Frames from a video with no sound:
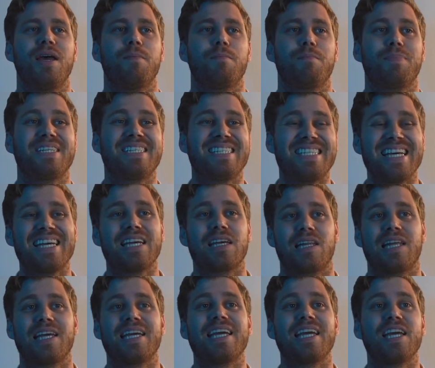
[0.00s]

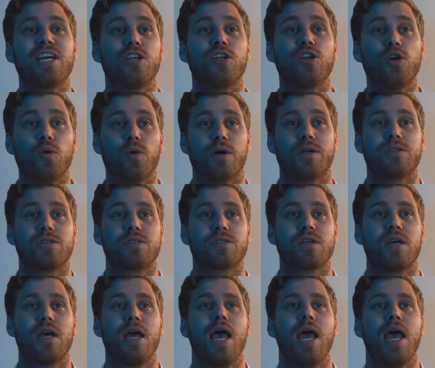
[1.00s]
particularly in noise,